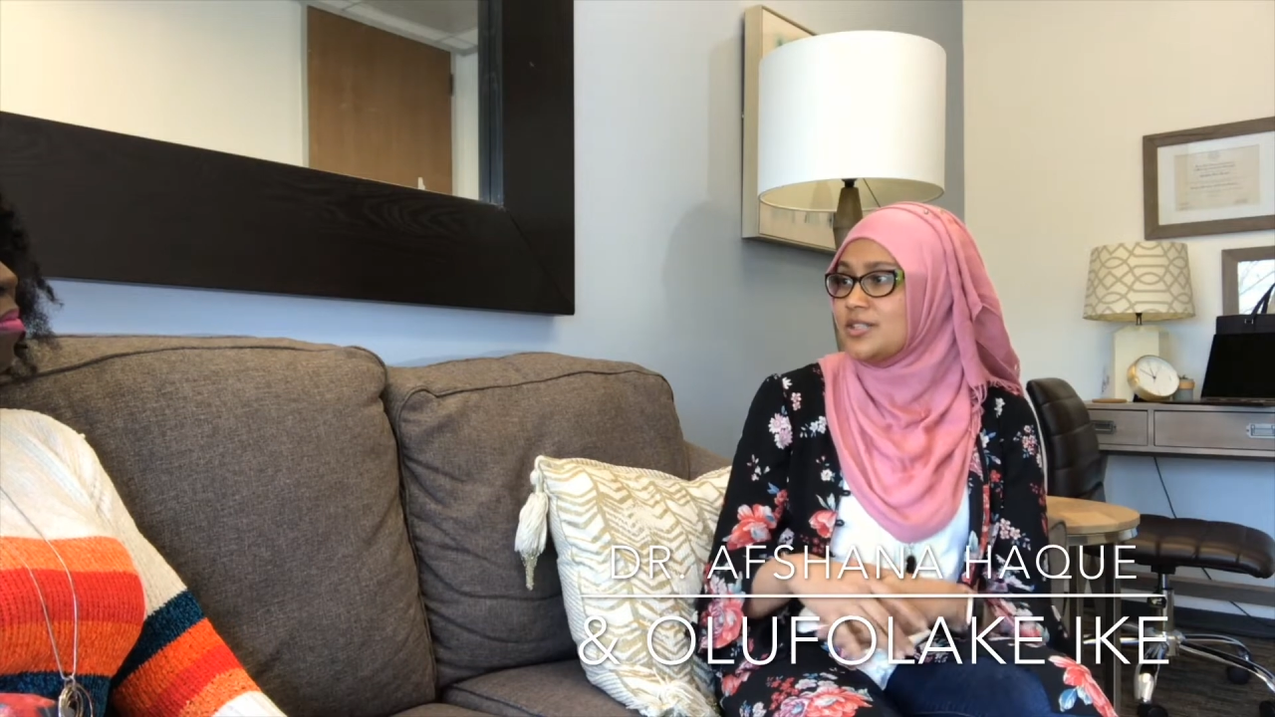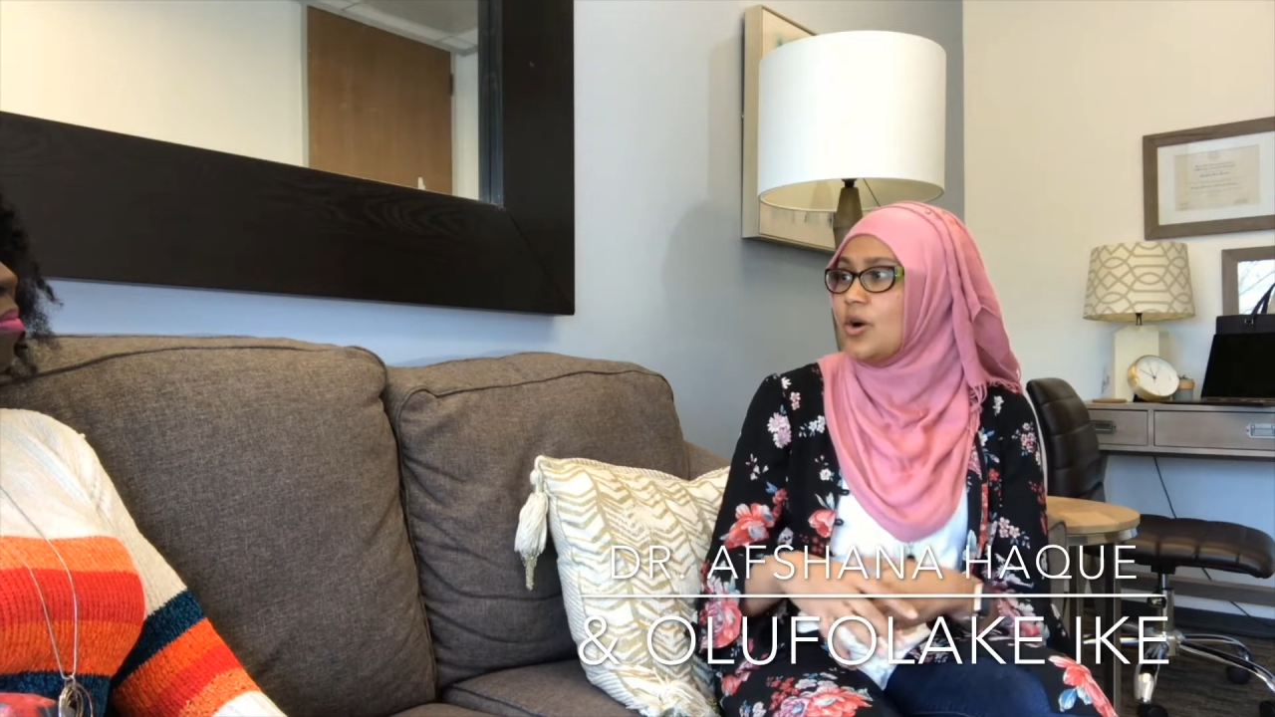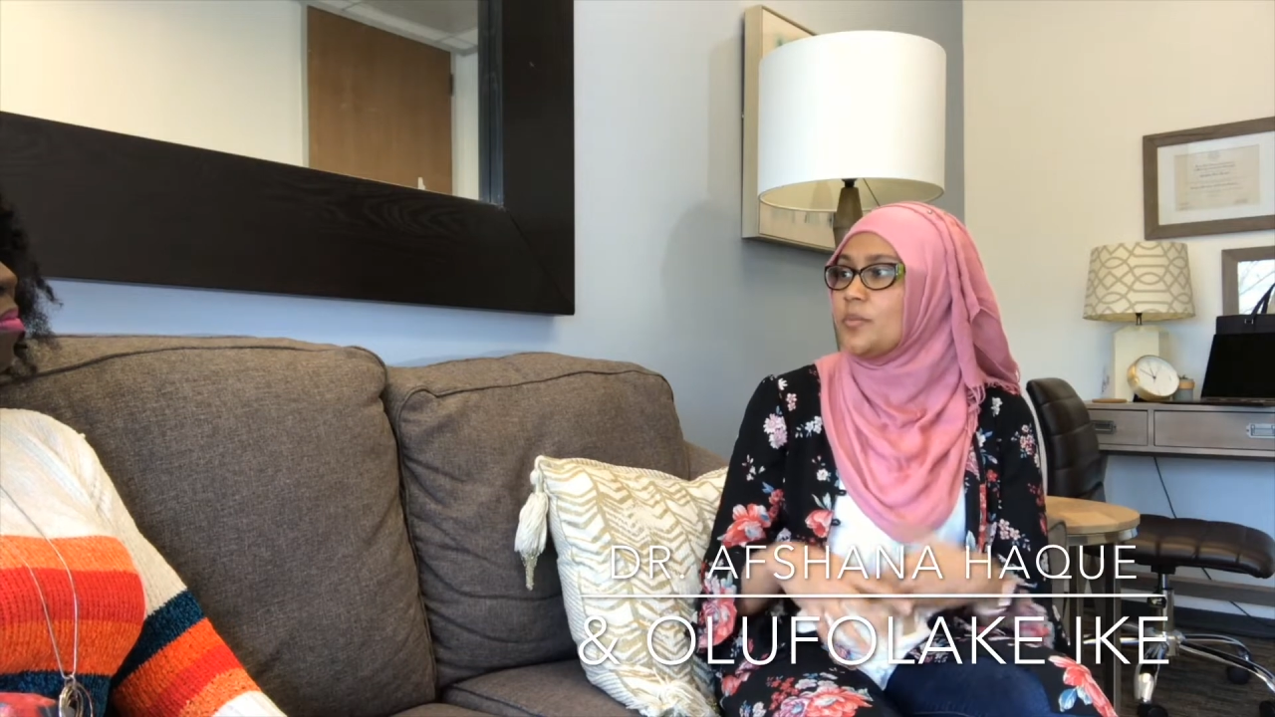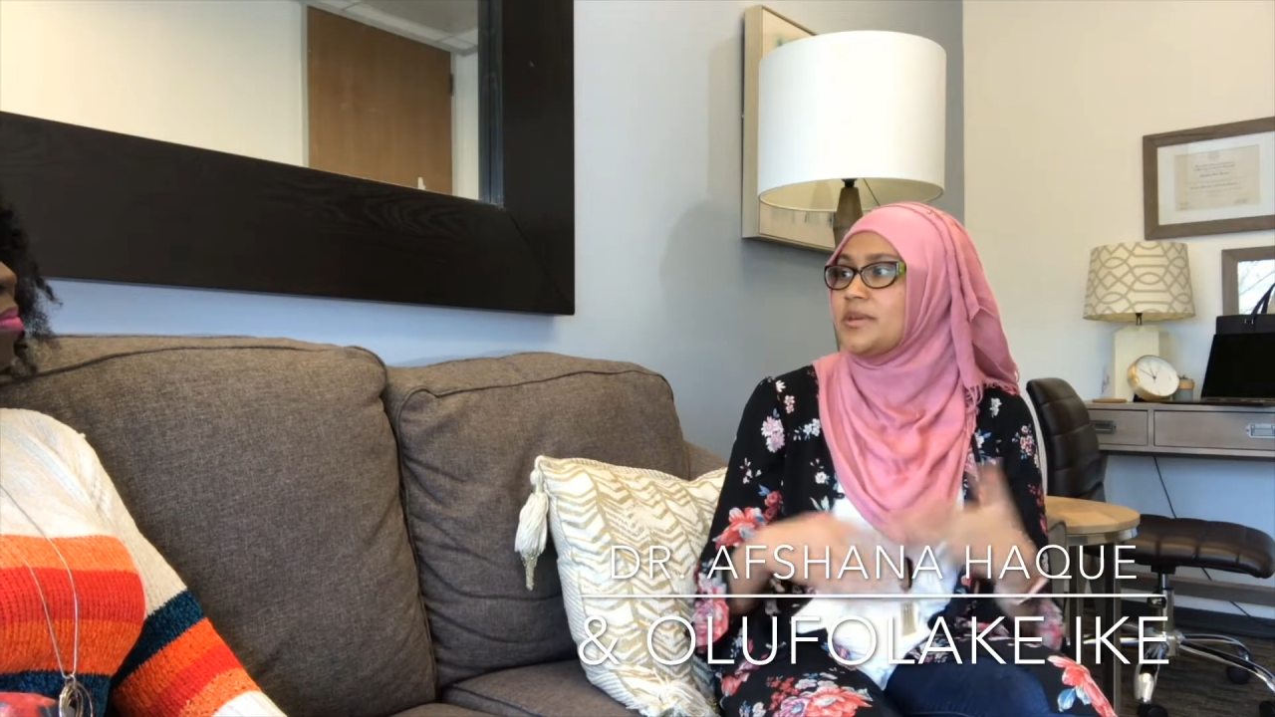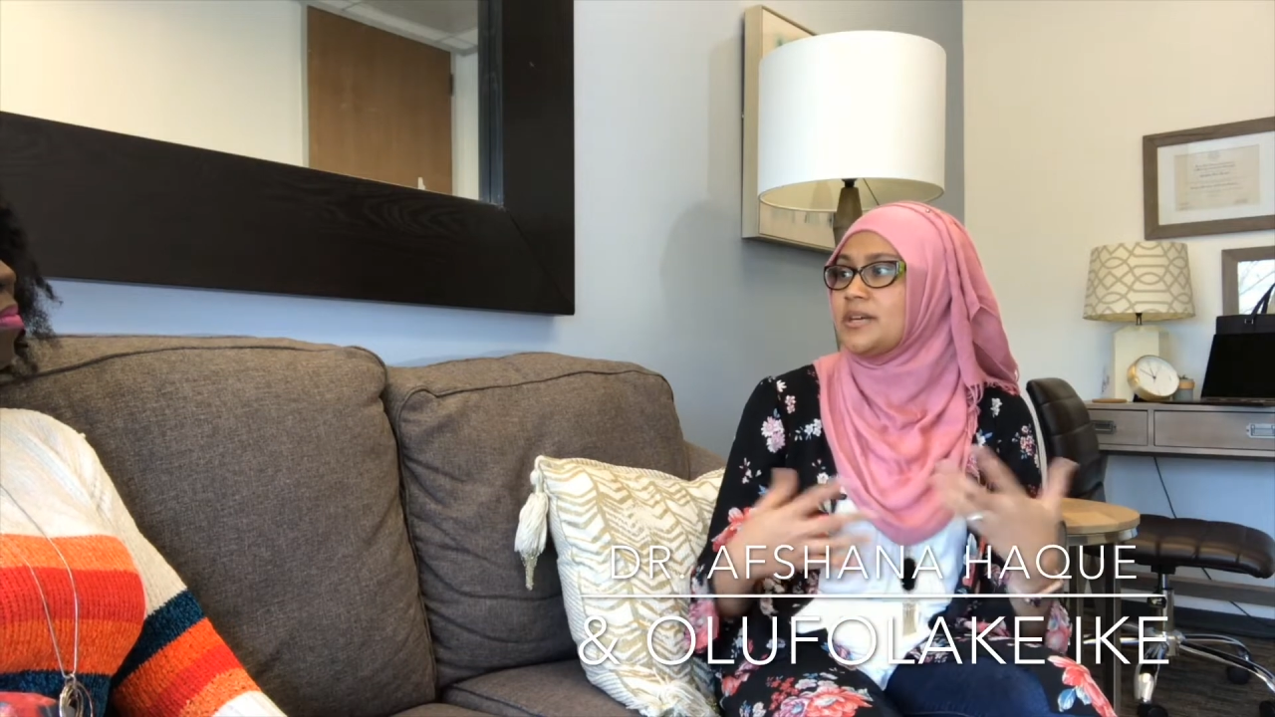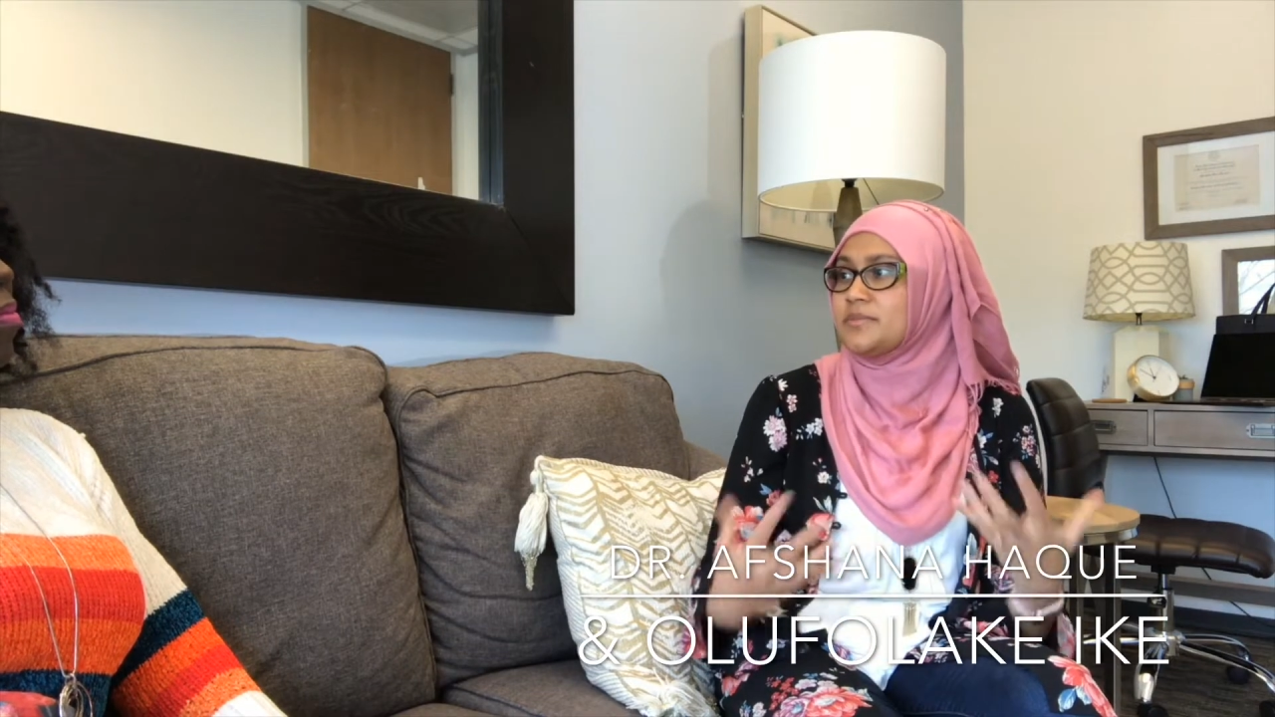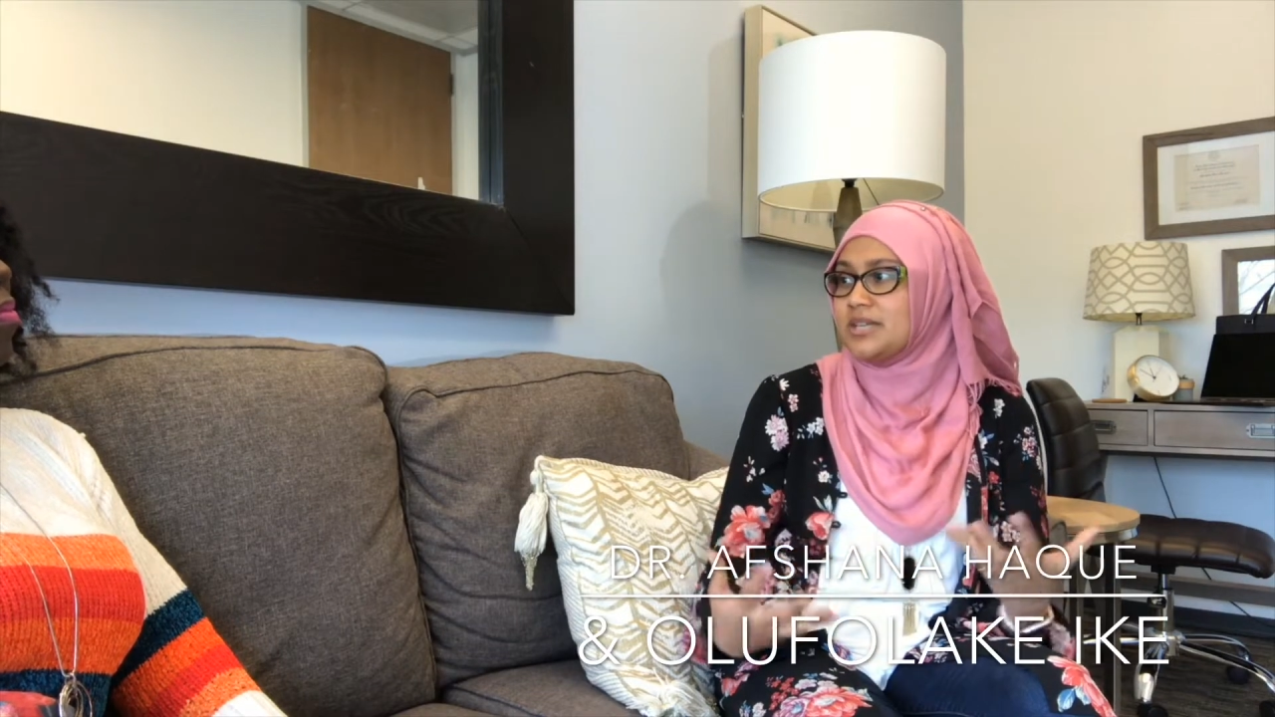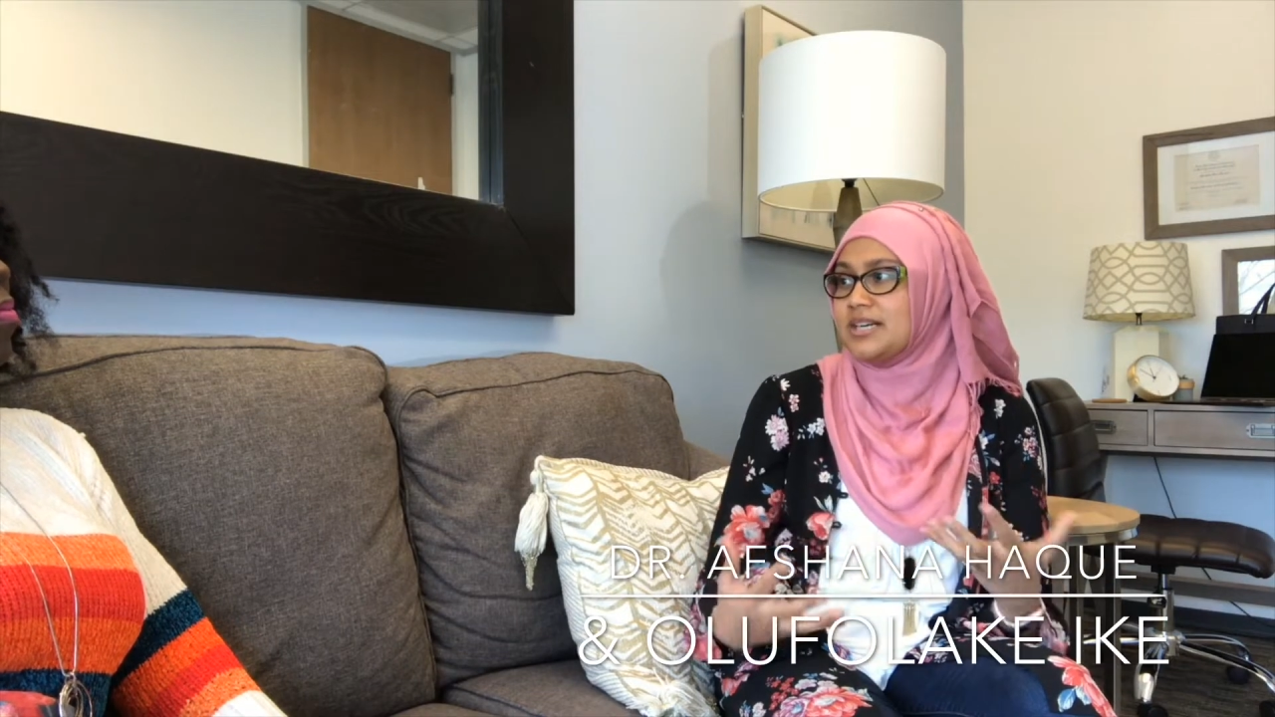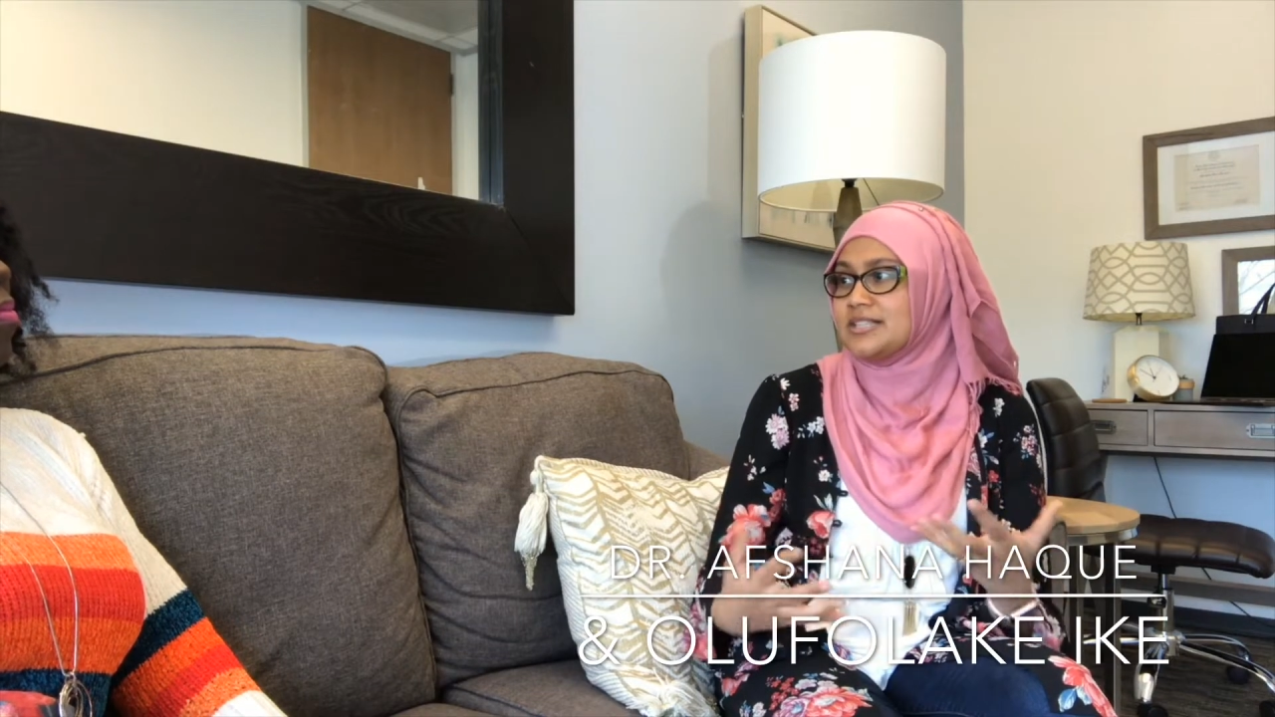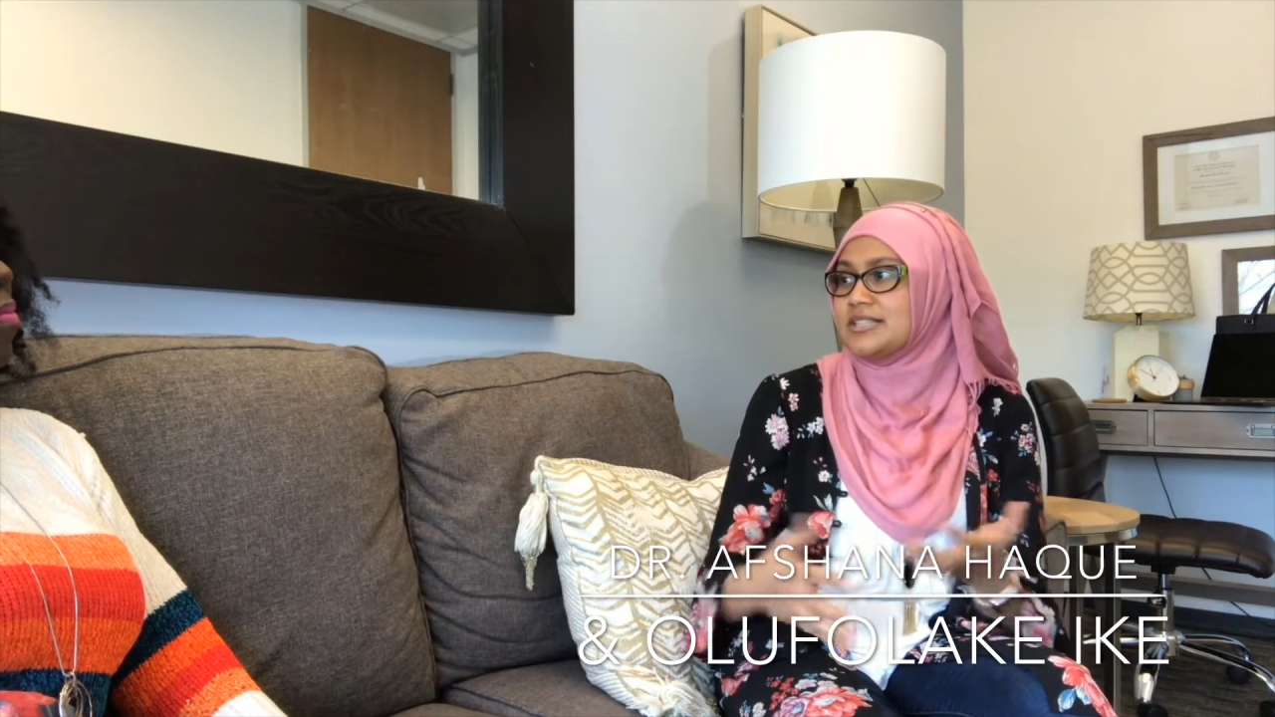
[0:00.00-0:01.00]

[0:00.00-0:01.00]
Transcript: to open up to us,